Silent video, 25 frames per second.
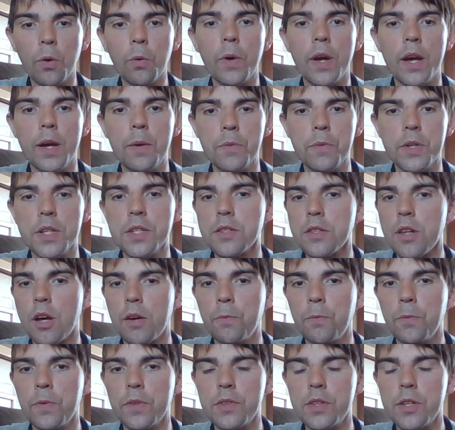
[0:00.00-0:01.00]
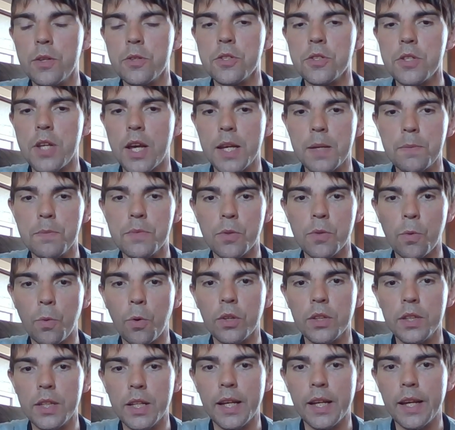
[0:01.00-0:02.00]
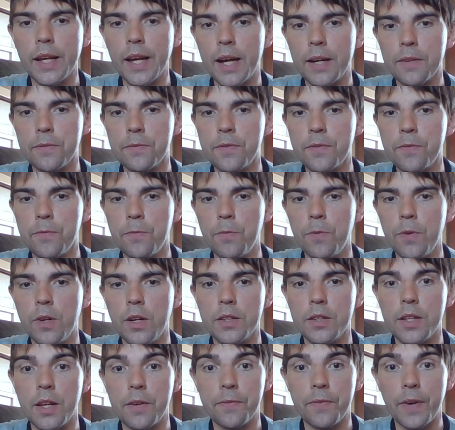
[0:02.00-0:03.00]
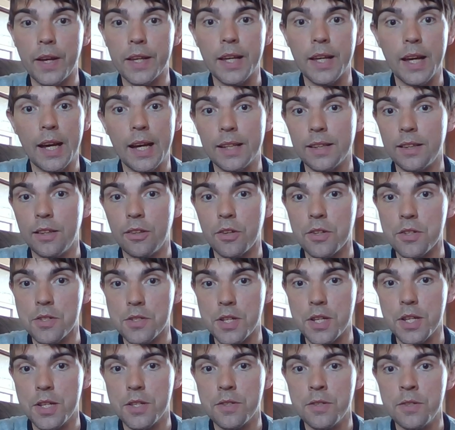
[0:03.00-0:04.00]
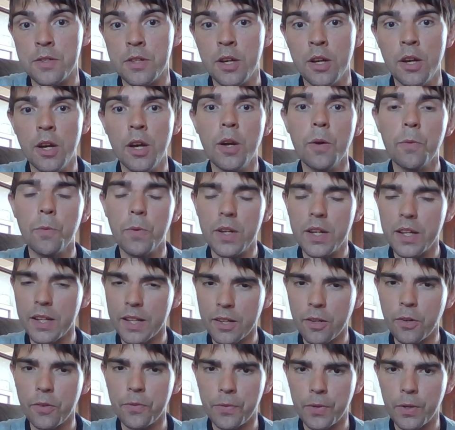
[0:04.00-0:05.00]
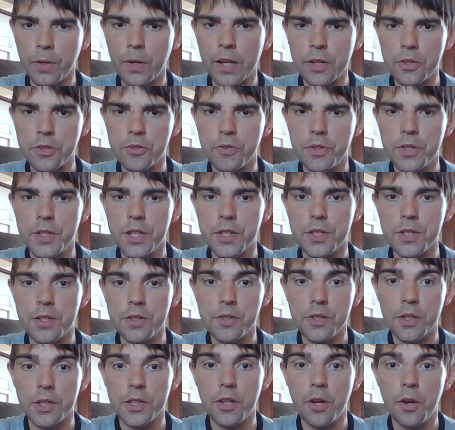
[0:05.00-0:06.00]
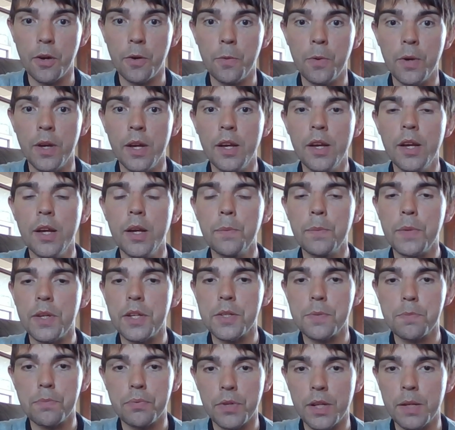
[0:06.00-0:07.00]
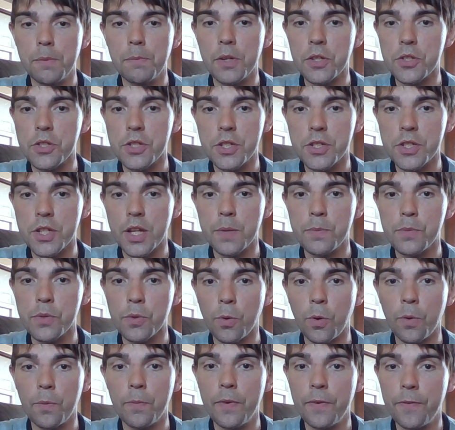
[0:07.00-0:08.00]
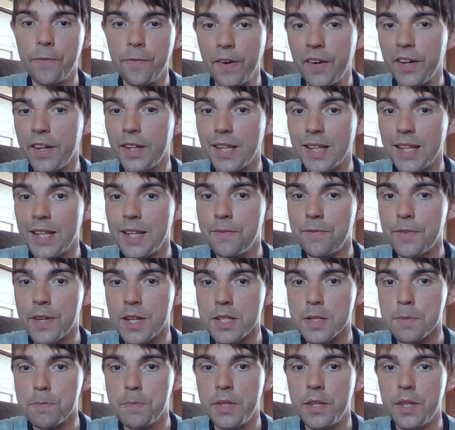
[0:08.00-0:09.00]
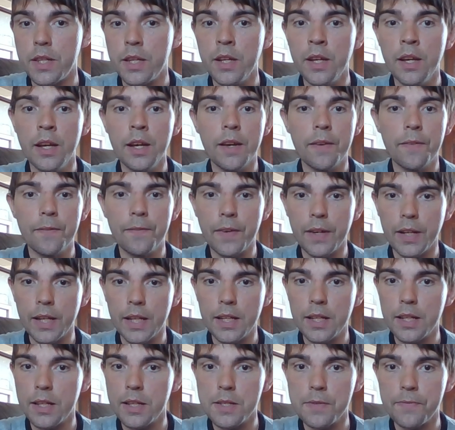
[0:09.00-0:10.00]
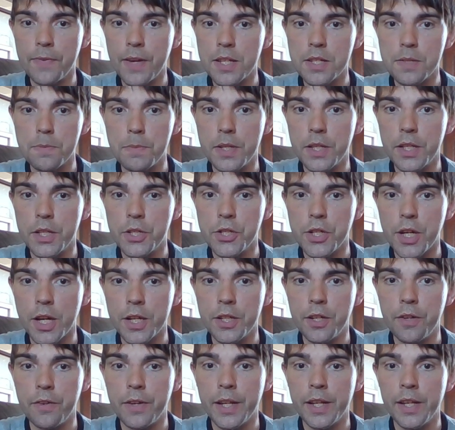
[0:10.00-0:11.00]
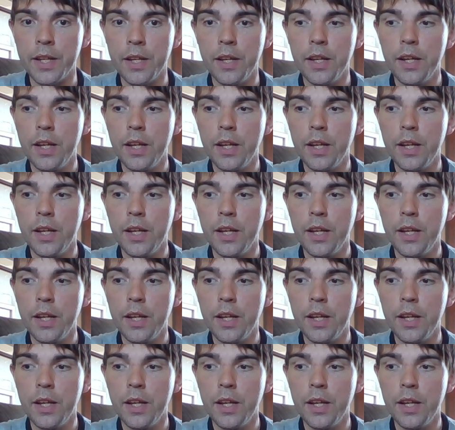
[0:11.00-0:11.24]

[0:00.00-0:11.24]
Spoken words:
Emery's done with the same squad that he had that Wenger had last season. With a few extra additions, I know, but it's pretty much the same squad with very little investment and very little investment in January.